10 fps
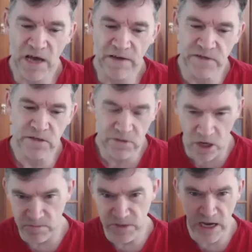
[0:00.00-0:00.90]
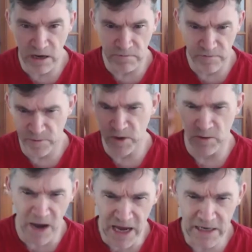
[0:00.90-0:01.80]
to come down from your
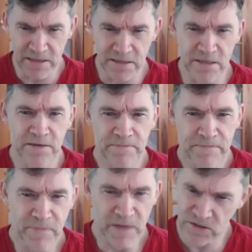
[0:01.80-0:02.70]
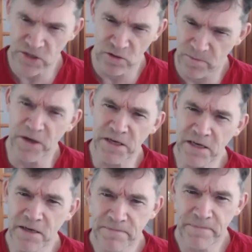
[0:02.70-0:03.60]
mind into your body,